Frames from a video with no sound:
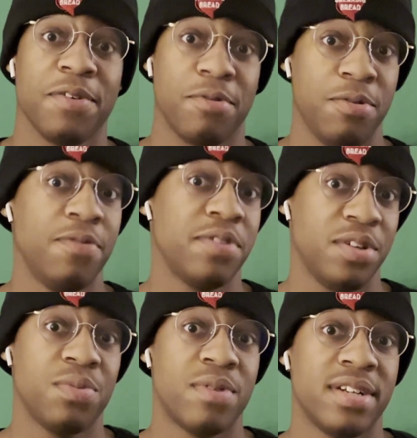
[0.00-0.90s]
you
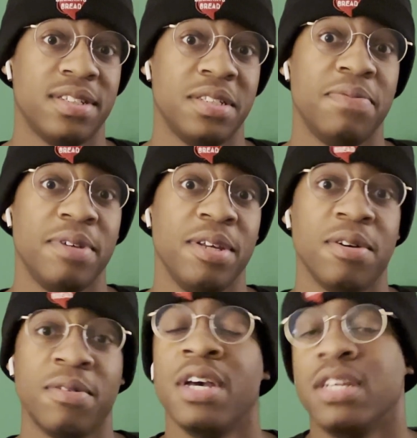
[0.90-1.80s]
finish watching this
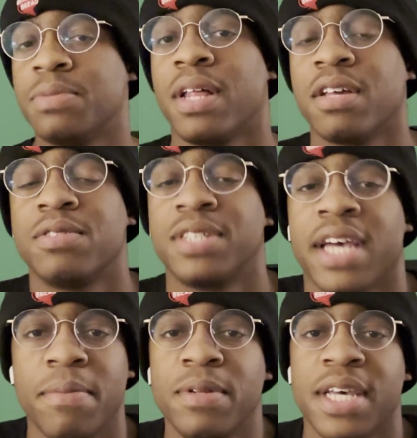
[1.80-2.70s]
video, you should probably go
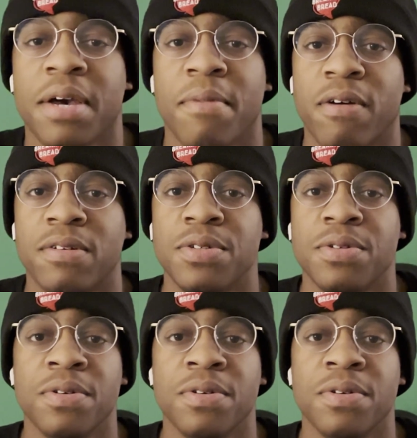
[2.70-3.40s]
check out Mutekimaru too.